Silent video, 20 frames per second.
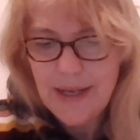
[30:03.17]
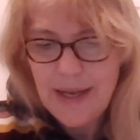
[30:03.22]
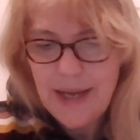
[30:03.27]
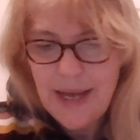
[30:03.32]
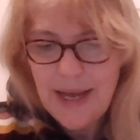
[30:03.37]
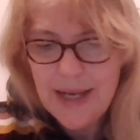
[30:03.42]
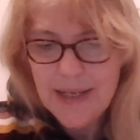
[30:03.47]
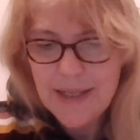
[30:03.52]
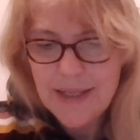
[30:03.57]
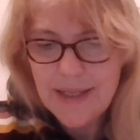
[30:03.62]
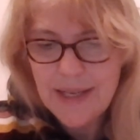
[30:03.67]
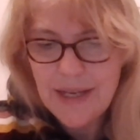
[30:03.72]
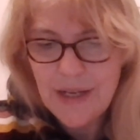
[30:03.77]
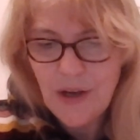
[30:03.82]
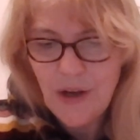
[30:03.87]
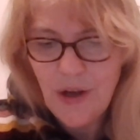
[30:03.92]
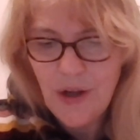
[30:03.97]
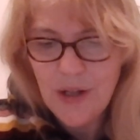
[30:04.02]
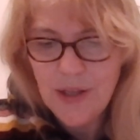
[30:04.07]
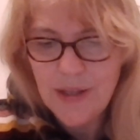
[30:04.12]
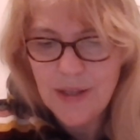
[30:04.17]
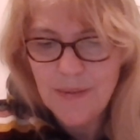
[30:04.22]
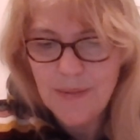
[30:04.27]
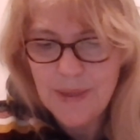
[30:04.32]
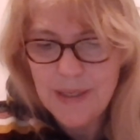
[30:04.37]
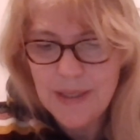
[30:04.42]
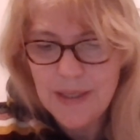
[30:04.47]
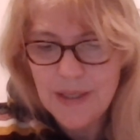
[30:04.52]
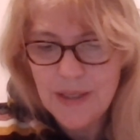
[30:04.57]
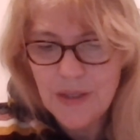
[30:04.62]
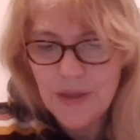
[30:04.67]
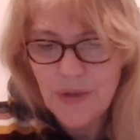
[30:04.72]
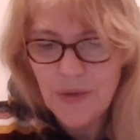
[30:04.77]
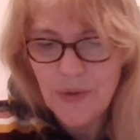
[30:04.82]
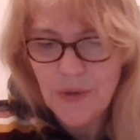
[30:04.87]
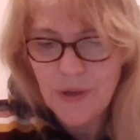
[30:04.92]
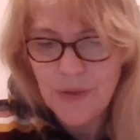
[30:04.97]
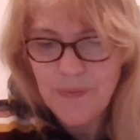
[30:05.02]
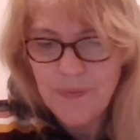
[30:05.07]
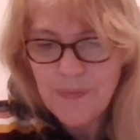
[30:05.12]
as they called them in
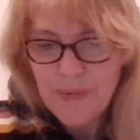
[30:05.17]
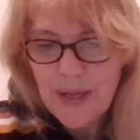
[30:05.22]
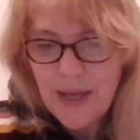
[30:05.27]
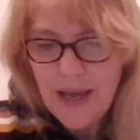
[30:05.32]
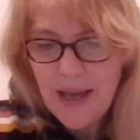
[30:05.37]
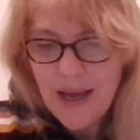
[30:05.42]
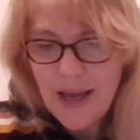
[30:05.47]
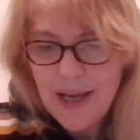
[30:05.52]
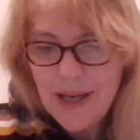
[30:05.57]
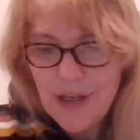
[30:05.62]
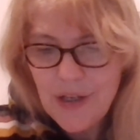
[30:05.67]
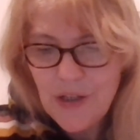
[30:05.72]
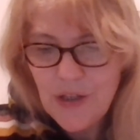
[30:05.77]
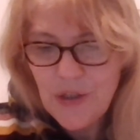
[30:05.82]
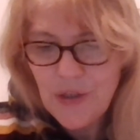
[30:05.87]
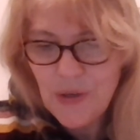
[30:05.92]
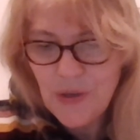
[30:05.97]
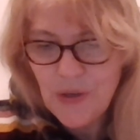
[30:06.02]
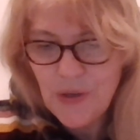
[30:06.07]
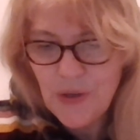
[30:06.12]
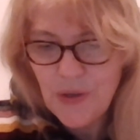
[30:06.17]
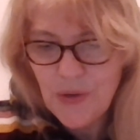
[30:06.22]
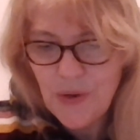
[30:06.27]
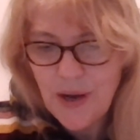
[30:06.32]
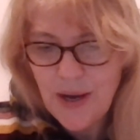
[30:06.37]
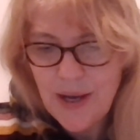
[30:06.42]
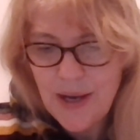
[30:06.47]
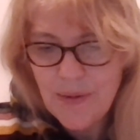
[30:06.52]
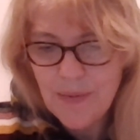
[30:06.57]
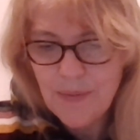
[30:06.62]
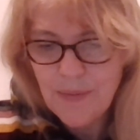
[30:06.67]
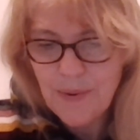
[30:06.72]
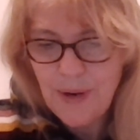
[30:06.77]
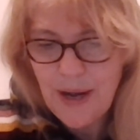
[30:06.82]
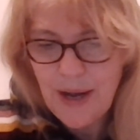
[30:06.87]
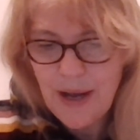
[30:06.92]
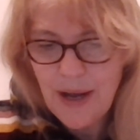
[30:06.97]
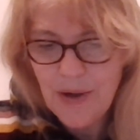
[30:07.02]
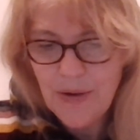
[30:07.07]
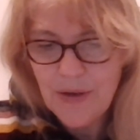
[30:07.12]
school. I assure you I am
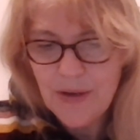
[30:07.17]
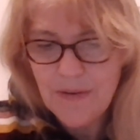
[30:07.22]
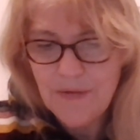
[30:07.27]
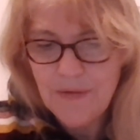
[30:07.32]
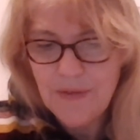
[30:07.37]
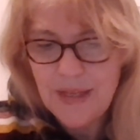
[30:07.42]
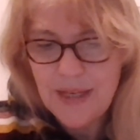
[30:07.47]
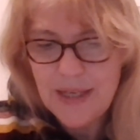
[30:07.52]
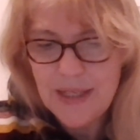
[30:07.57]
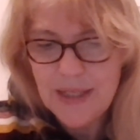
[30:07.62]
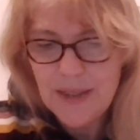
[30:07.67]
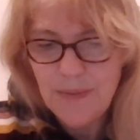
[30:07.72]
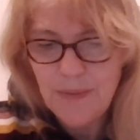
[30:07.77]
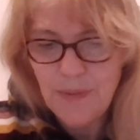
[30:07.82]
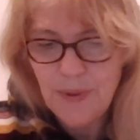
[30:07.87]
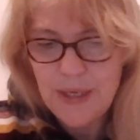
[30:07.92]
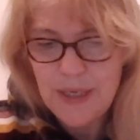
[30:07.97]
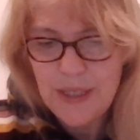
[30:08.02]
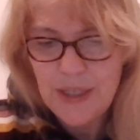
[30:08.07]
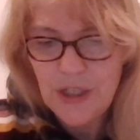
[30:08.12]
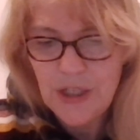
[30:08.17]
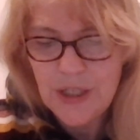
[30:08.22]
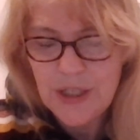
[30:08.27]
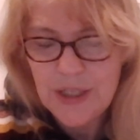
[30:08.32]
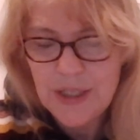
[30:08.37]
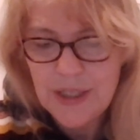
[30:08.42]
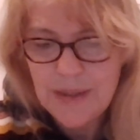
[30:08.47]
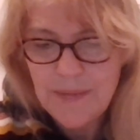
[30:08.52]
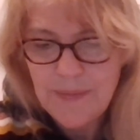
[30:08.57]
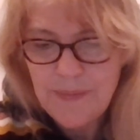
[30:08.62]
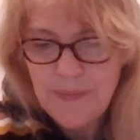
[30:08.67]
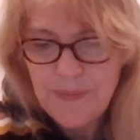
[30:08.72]
proud of these breeches.